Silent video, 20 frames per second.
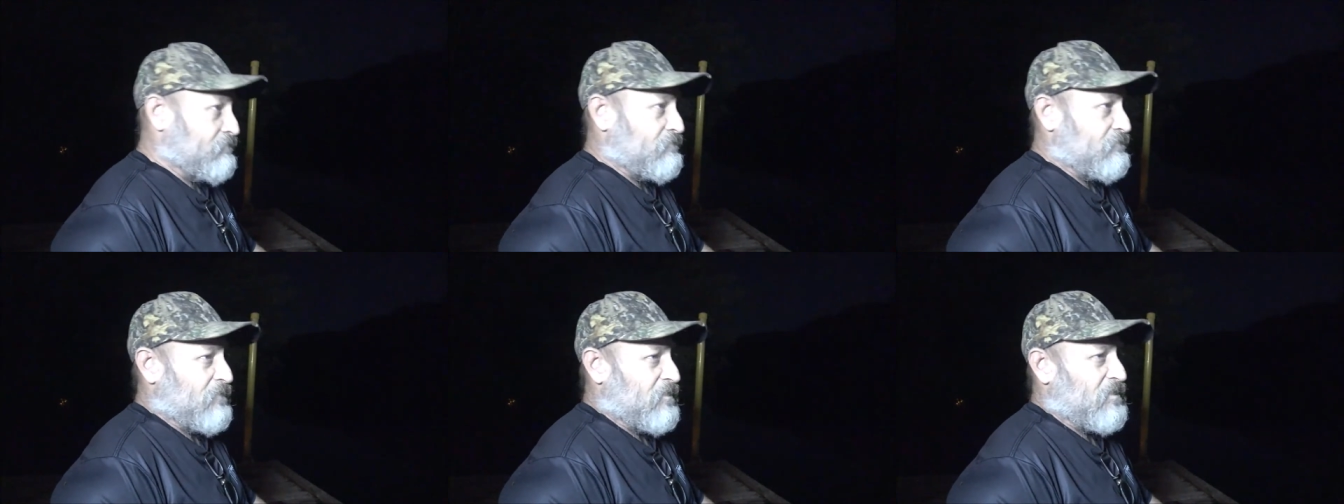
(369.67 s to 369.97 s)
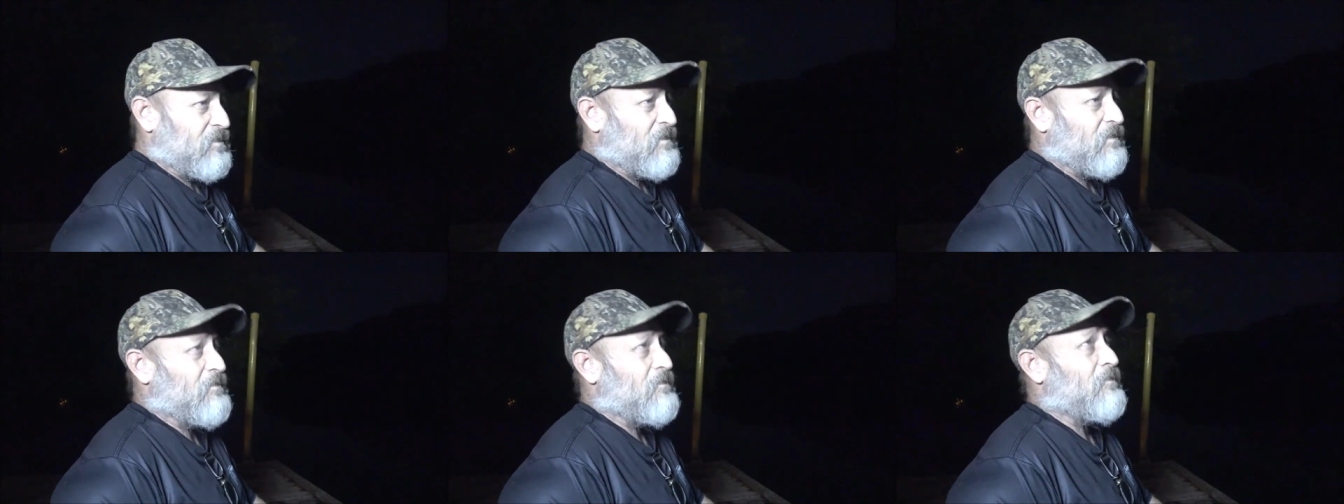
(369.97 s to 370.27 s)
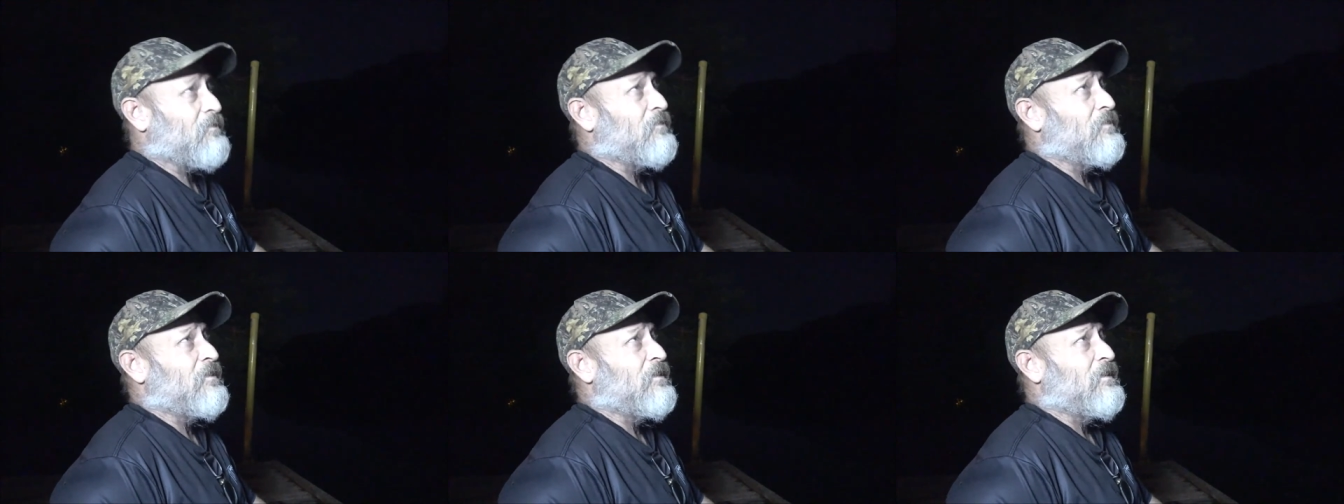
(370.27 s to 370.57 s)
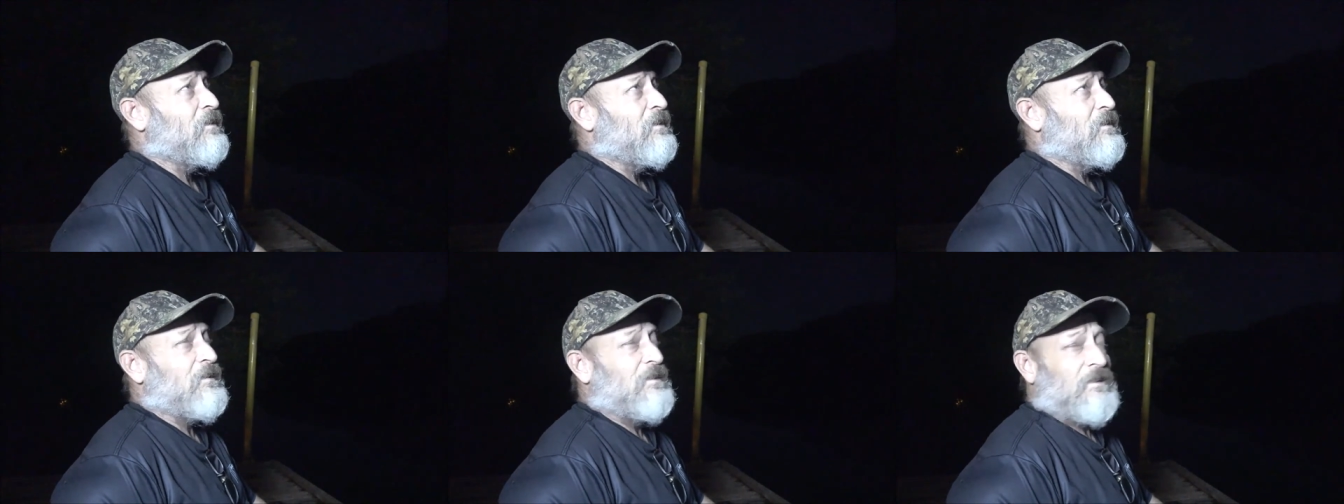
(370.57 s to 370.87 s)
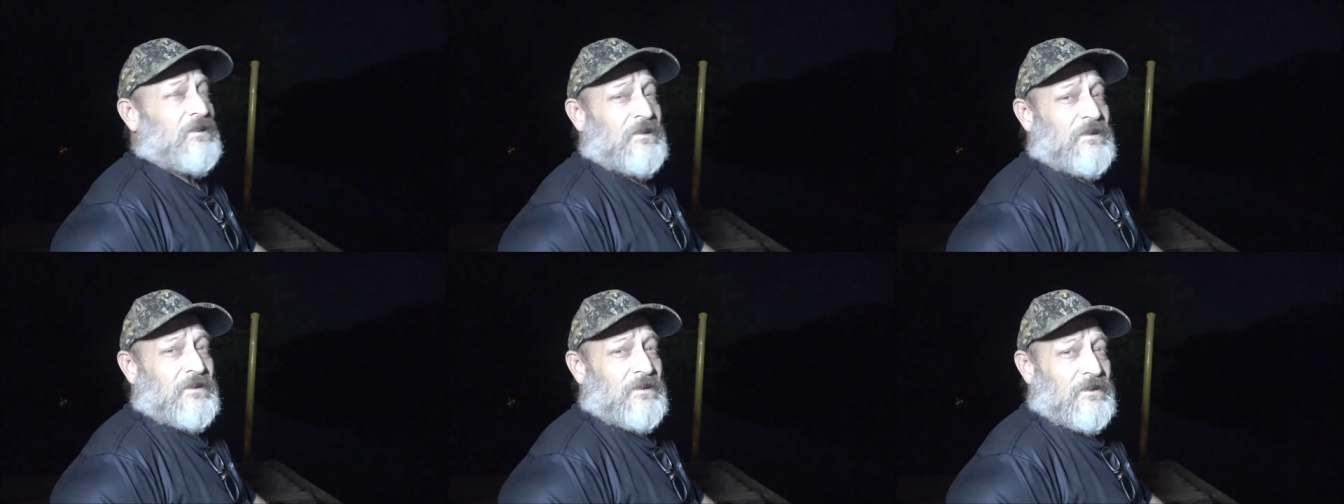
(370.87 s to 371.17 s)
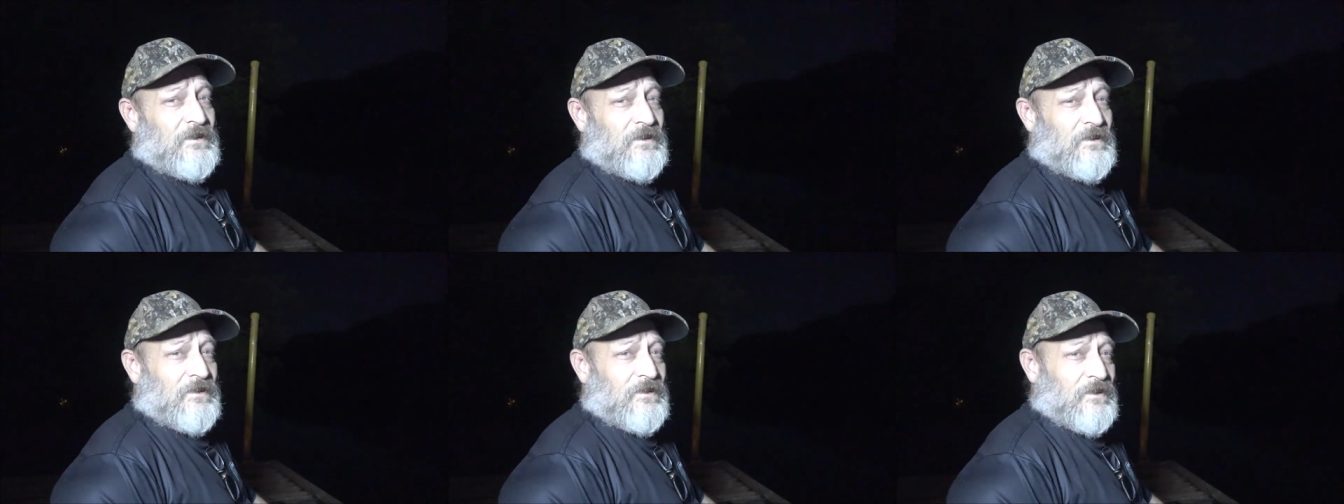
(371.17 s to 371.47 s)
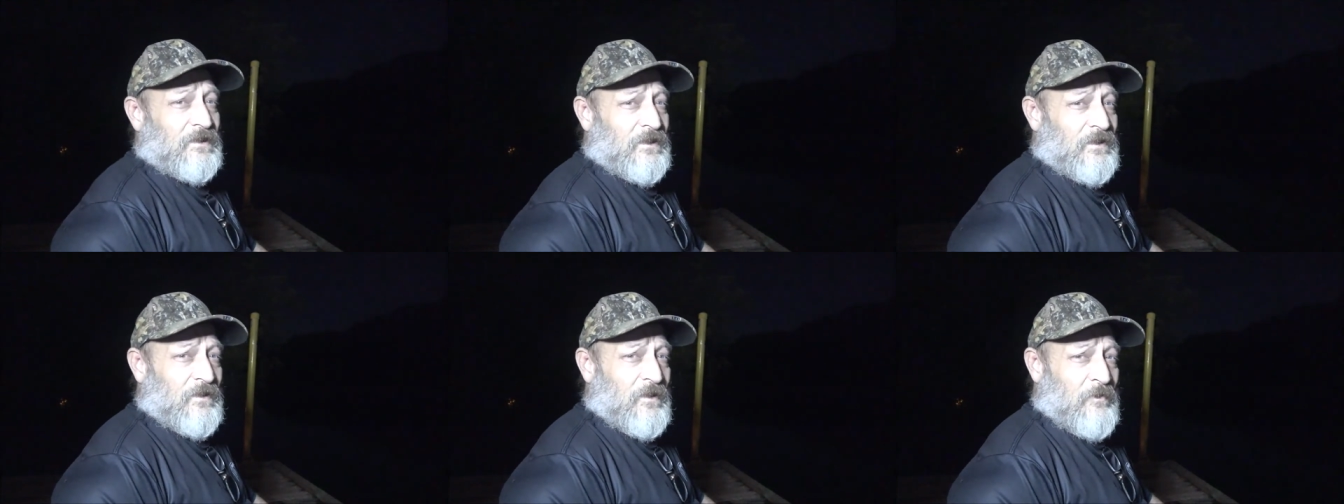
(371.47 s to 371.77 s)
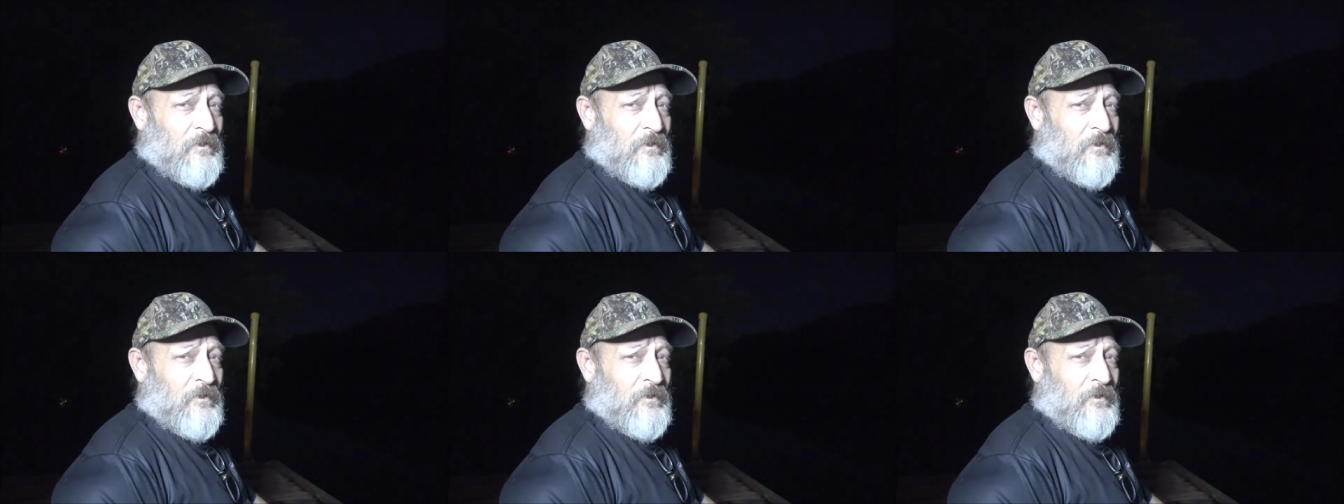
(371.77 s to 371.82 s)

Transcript: still, you know,